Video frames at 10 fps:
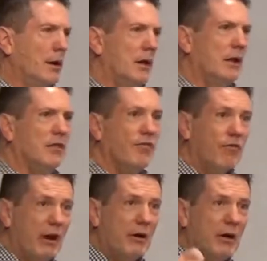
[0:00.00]
In the
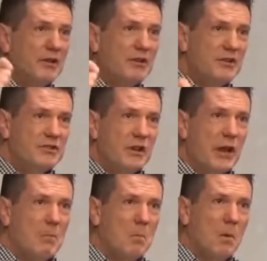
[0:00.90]
very
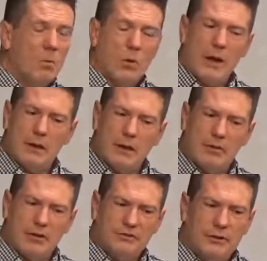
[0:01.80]
same way, hear
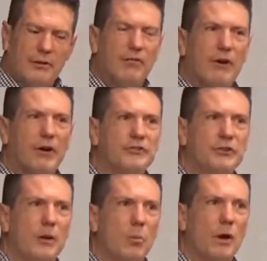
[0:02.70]
this, in the very
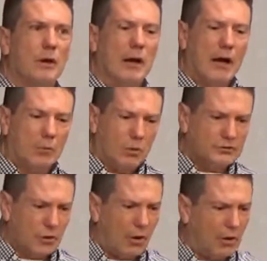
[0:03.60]
same way, God
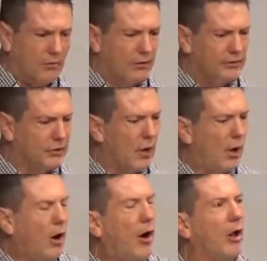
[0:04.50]
wants all of us,
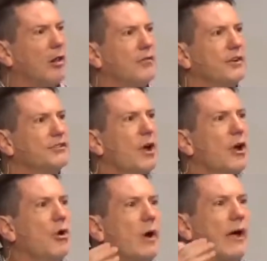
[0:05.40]
all of us
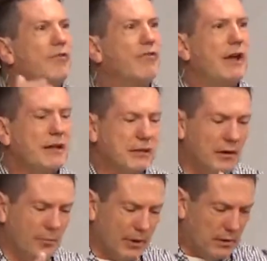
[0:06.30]
who have faith in
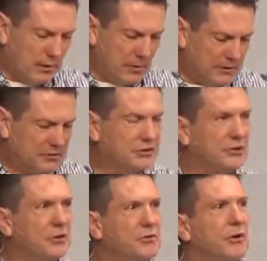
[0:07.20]
Him, become His
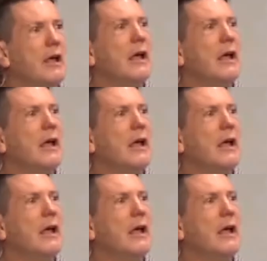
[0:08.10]
children.